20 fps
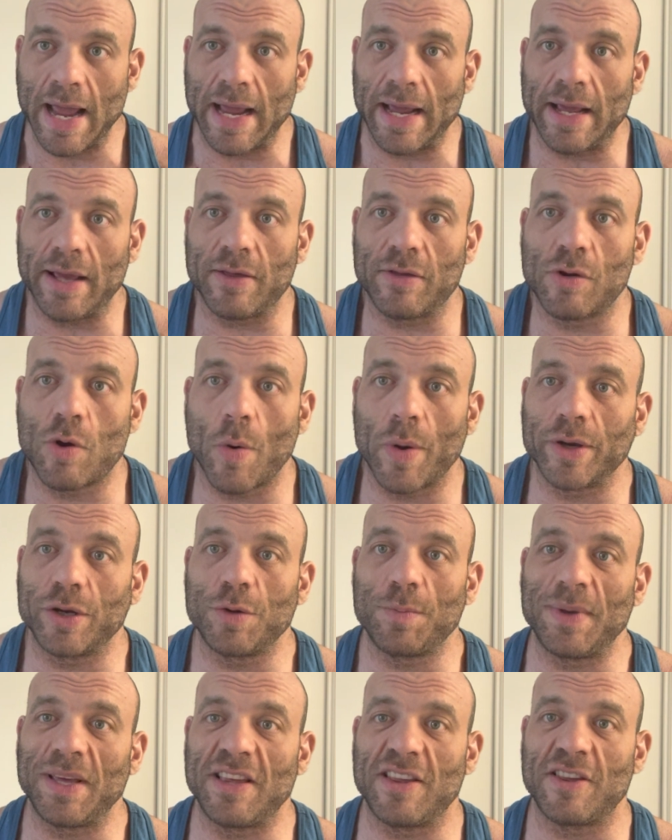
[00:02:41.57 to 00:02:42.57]
is going to
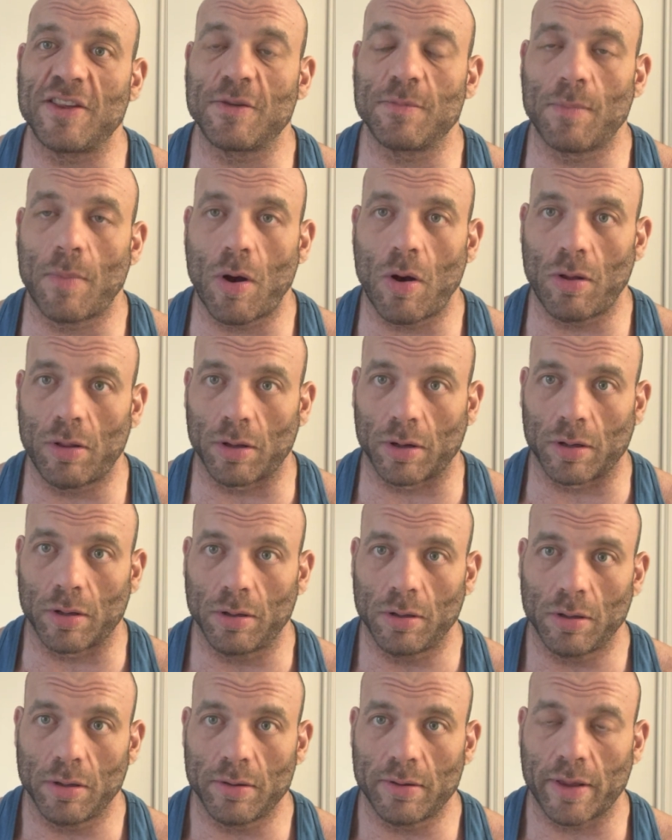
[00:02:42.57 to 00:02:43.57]
be
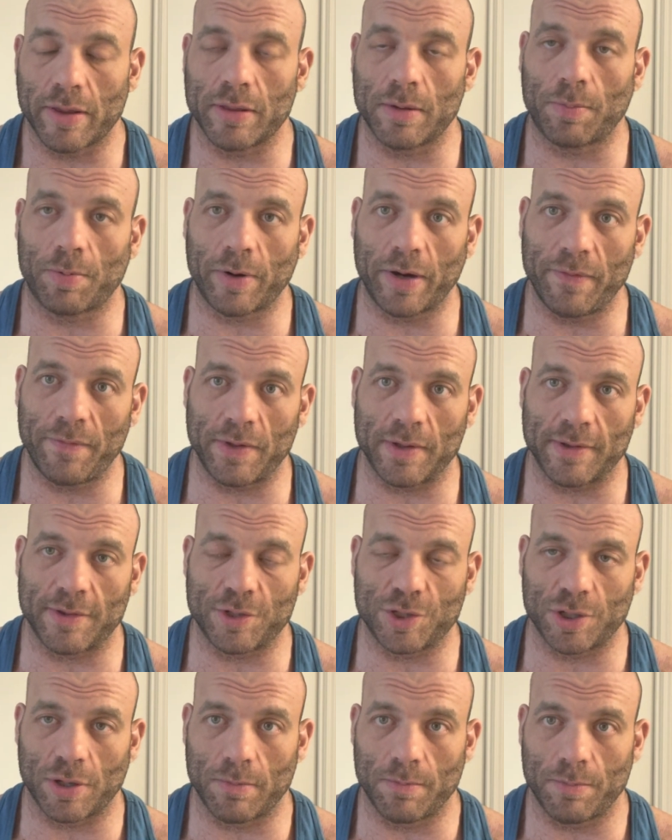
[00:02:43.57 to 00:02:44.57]
smaller than the previous
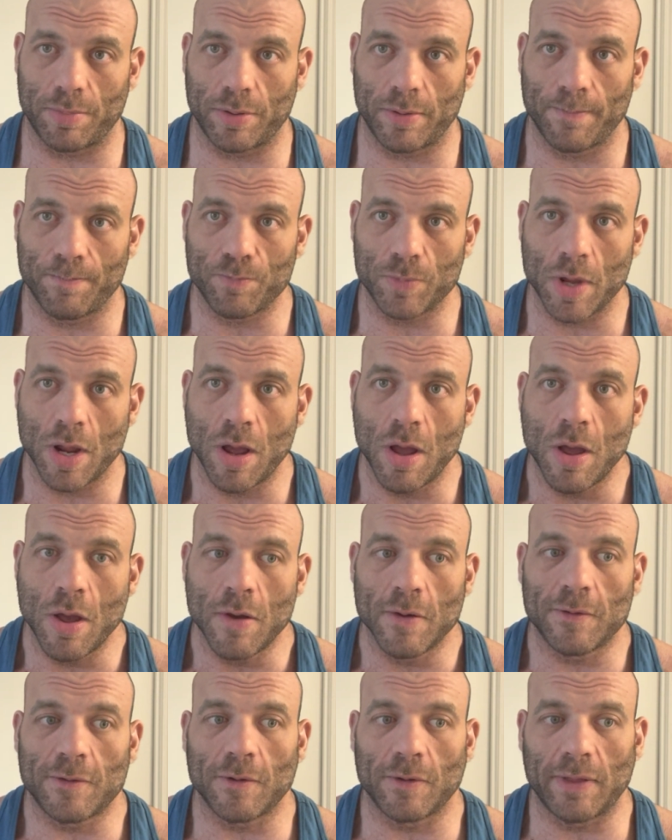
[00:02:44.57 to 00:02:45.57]
jump.
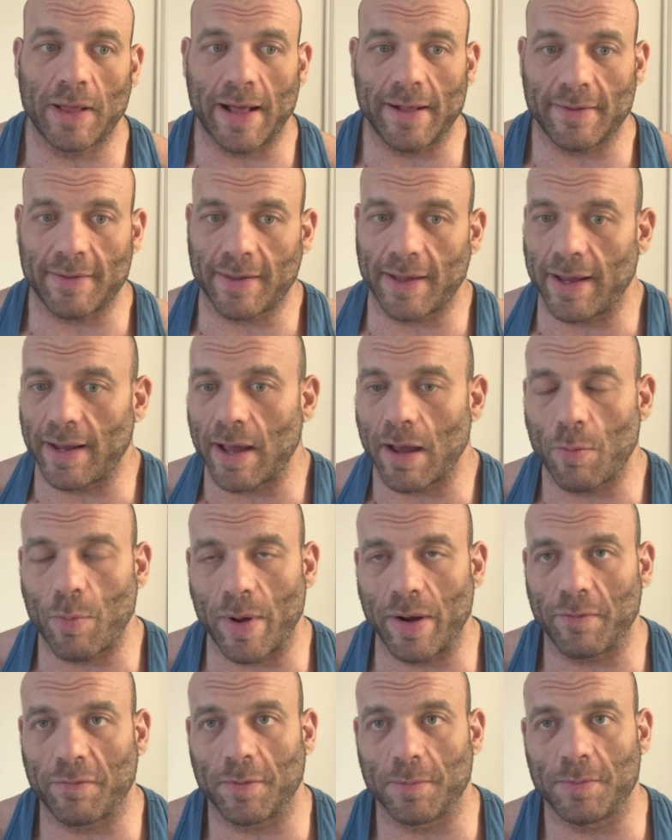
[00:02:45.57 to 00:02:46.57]
So let's say I
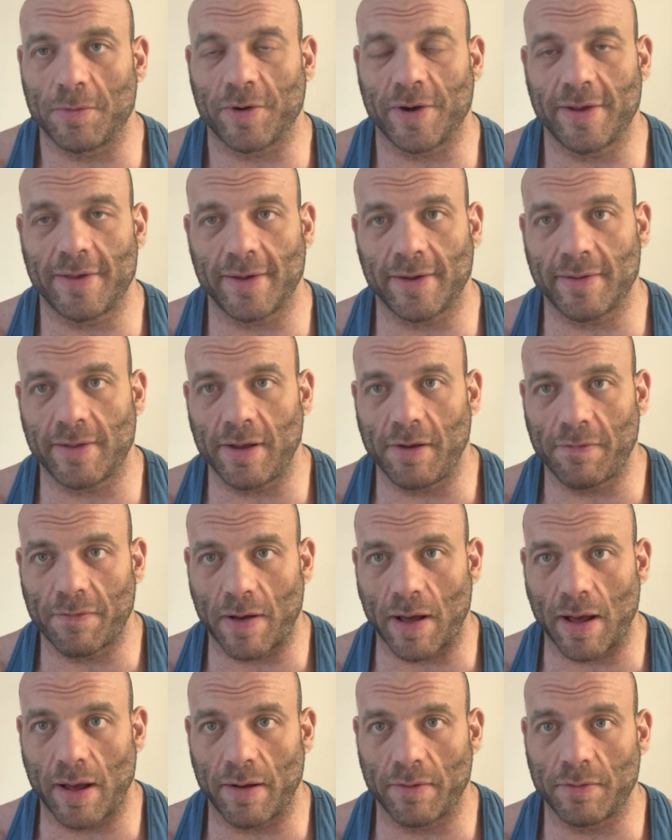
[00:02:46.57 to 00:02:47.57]
went from
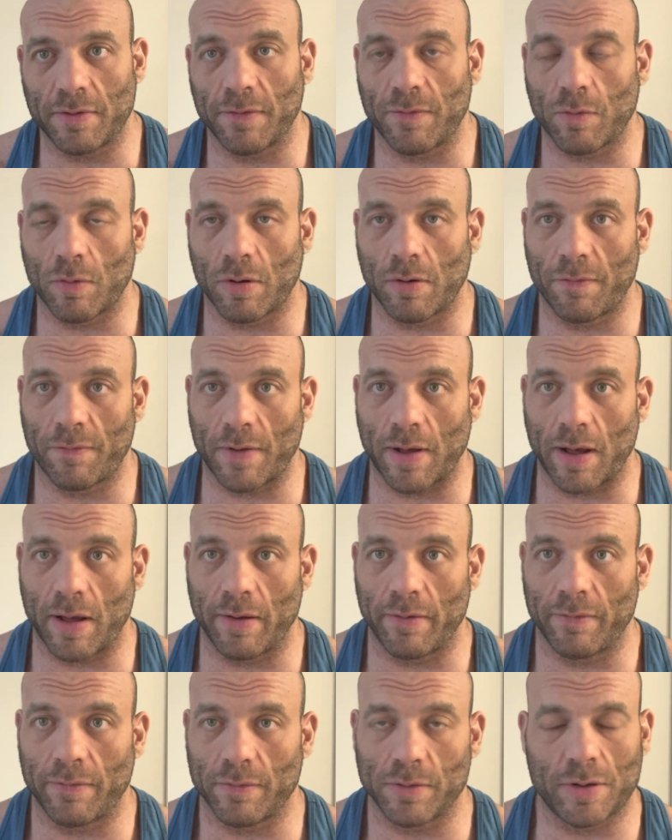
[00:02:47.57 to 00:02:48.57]
365 to
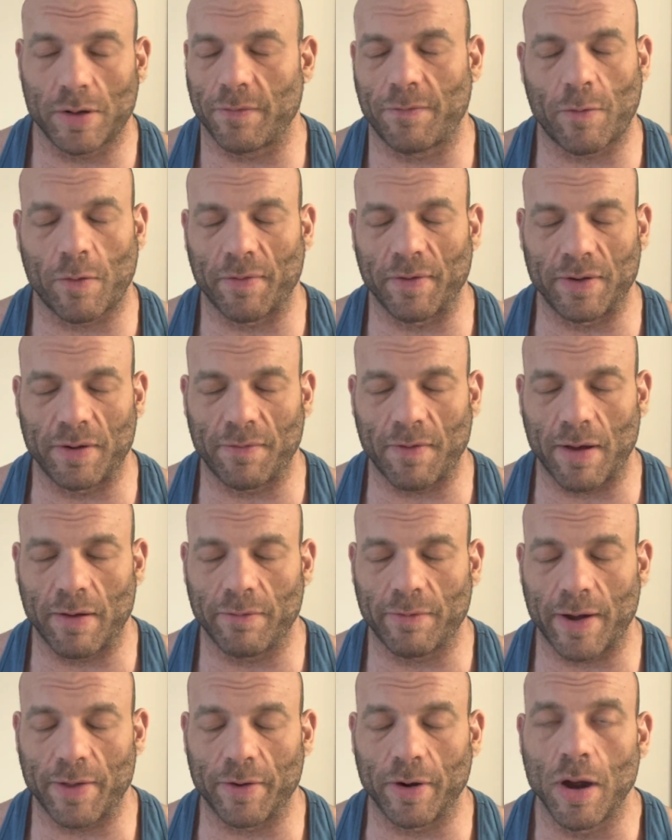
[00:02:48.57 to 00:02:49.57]
405, to 455
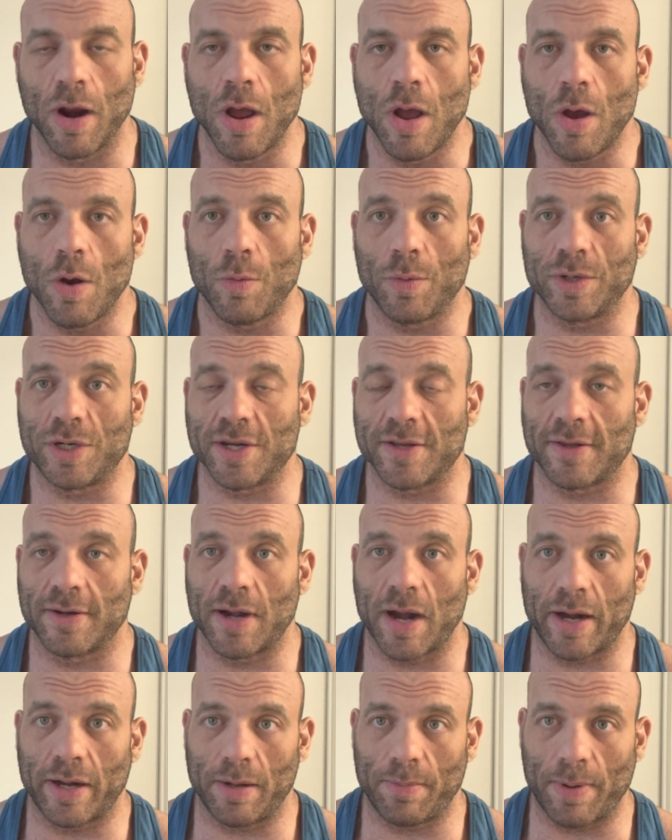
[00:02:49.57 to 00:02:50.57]
rather, which is a
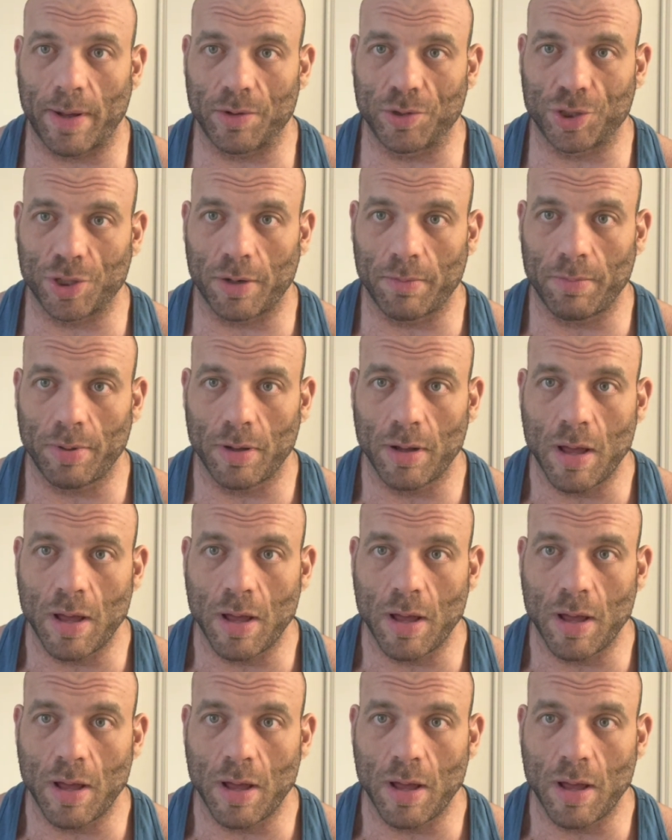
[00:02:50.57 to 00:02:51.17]
90 pound jump.